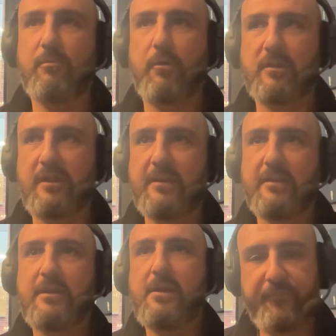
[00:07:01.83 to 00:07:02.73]
modeling.
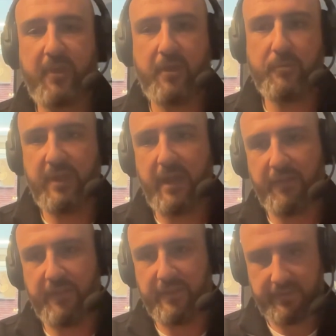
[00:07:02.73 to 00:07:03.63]
So yeah, I
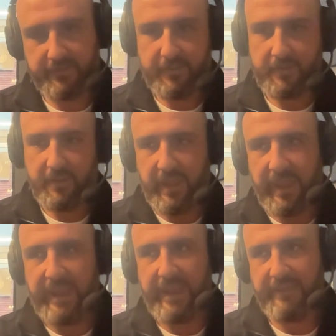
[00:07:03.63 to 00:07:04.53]
think
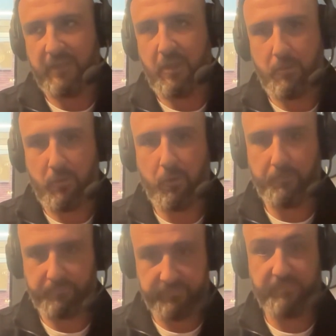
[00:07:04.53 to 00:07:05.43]
the
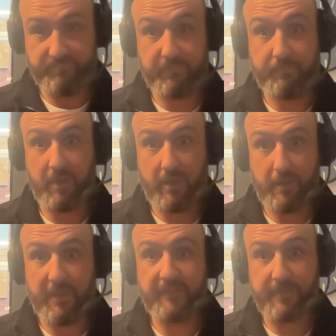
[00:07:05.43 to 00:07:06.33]
cohort
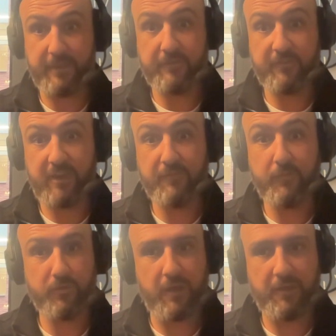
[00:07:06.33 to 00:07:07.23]
aspect of
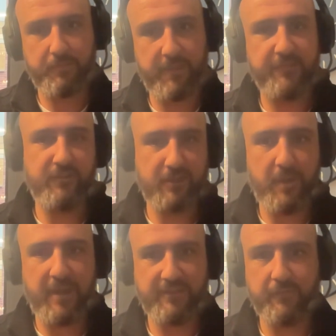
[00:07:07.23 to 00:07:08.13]
GA4 now compared to
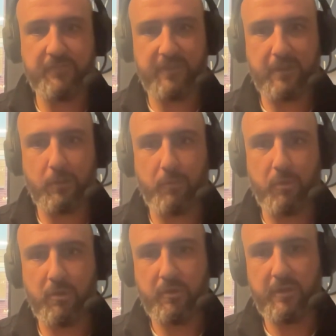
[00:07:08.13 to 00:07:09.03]
UA is obviously a lot
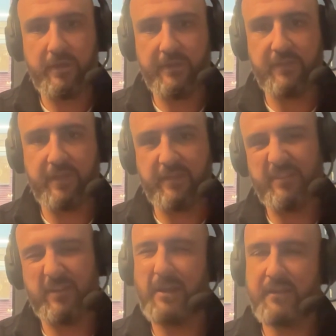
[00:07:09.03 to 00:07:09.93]
more, is a
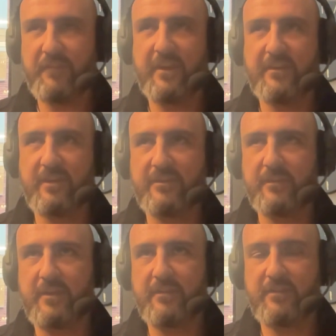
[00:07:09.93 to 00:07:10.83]

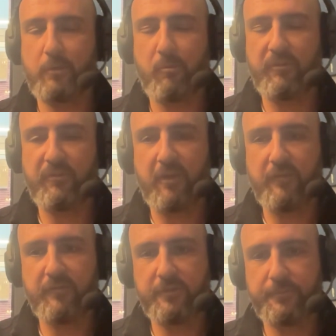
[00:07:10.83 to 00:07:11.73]
lot more
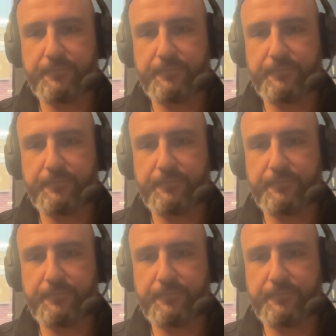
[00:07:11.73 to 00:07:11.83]
insightful.